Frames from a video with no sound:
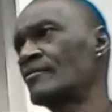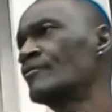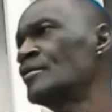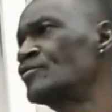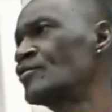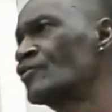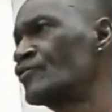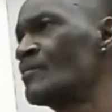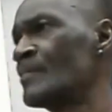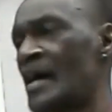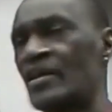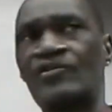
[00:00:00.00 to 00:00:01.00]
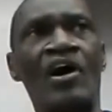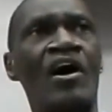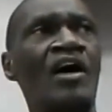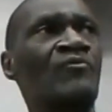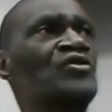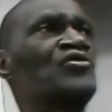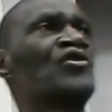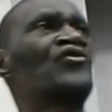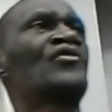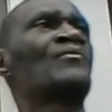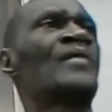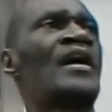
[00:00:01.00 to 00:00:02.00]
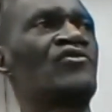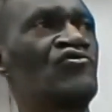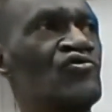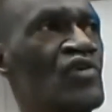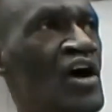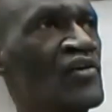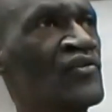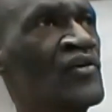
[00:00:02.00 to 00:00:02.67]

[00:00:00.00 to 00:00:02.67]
We took somebody's heart. We took somebody's trust.